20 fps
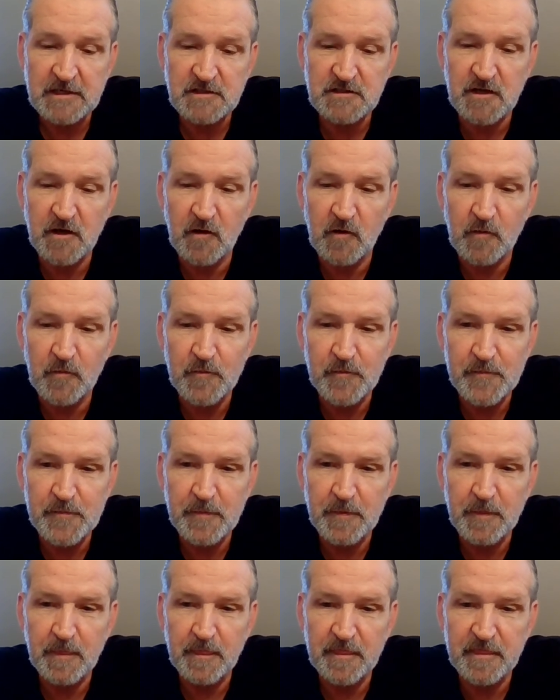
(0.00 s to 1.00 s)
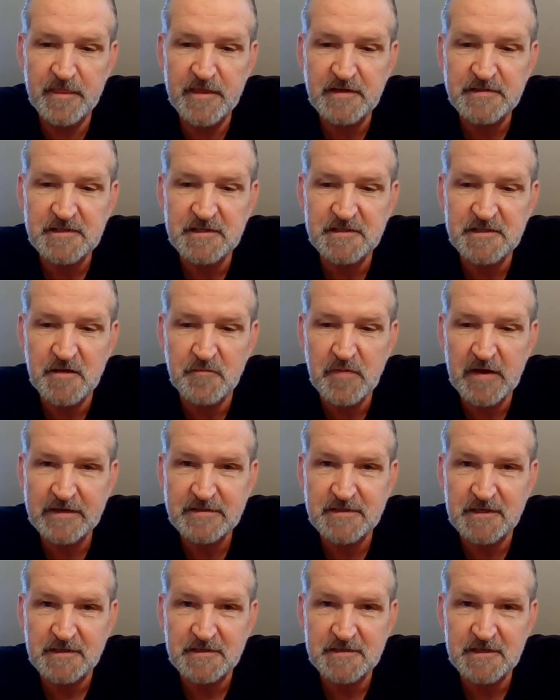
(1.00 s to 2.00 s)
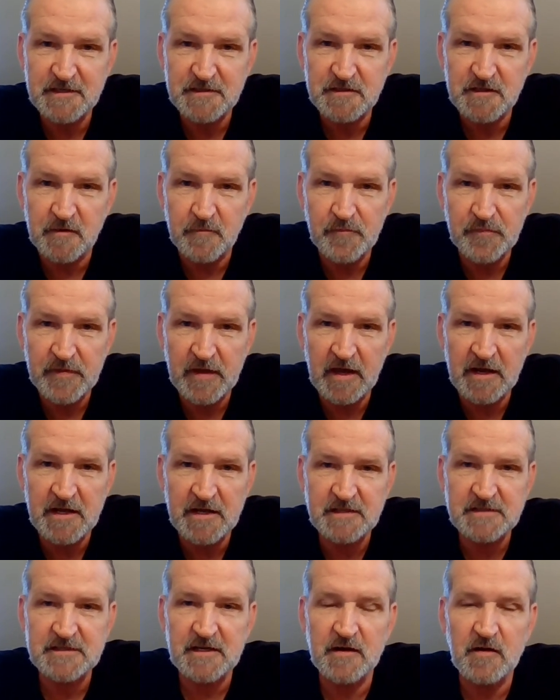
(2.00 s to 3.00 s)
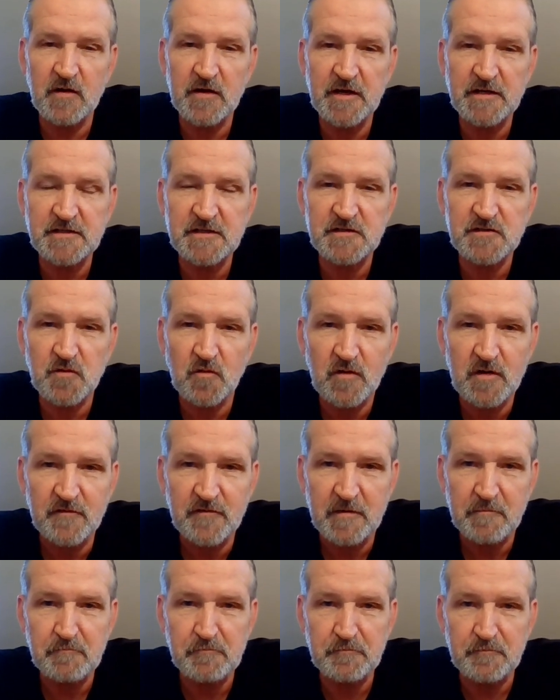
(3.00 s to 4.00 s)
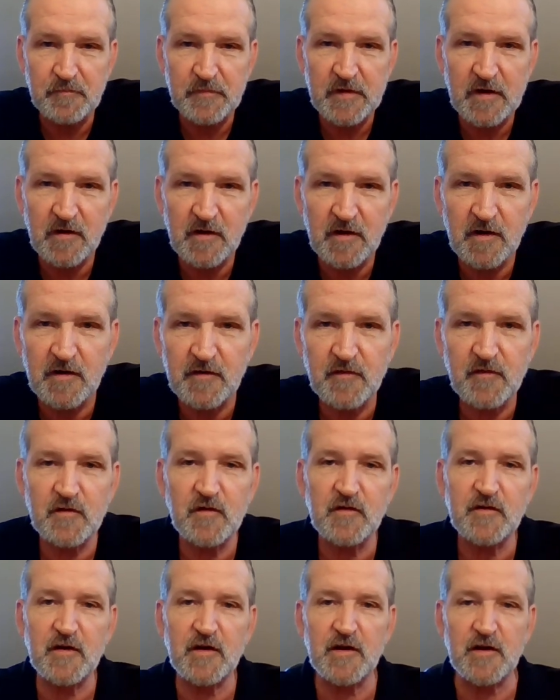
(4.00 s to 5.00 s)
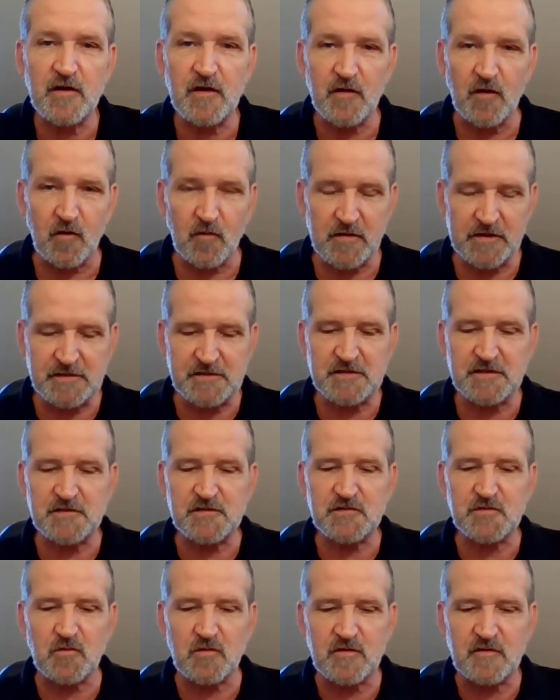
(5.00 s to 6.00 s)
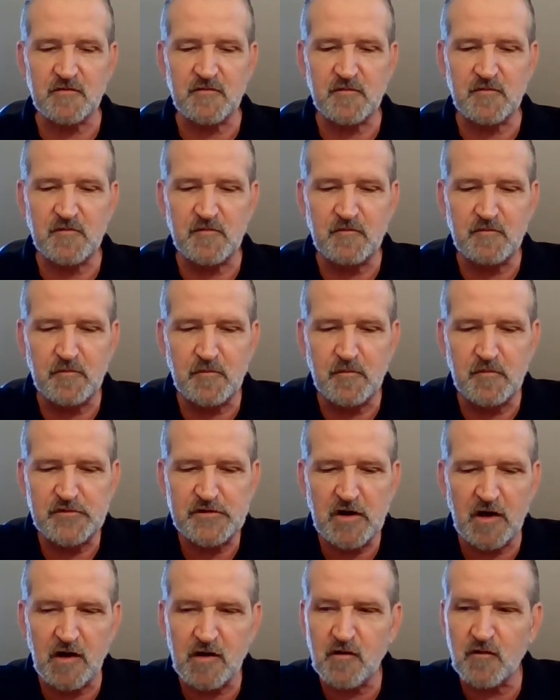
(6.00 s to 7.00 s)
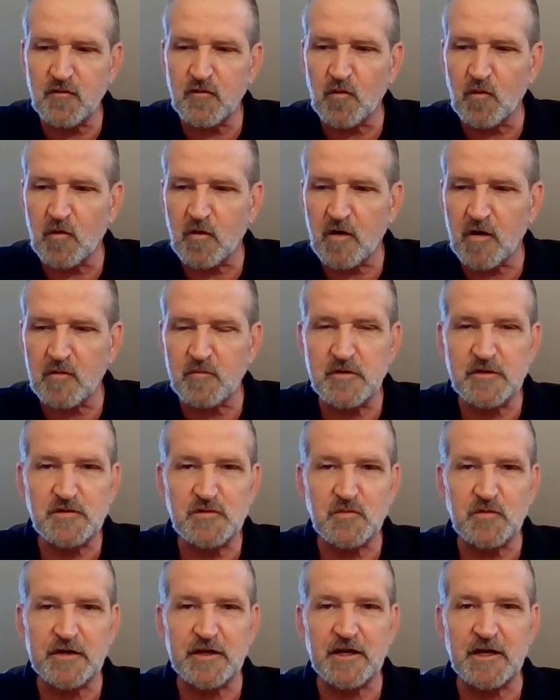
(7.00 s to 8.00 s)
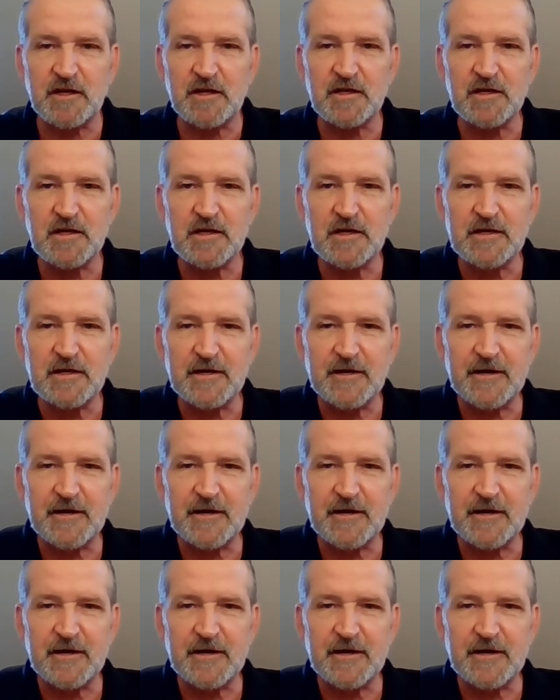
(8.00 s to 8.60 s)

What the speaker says: So this is the basic system, and it's sort of and always this sort of tug of war between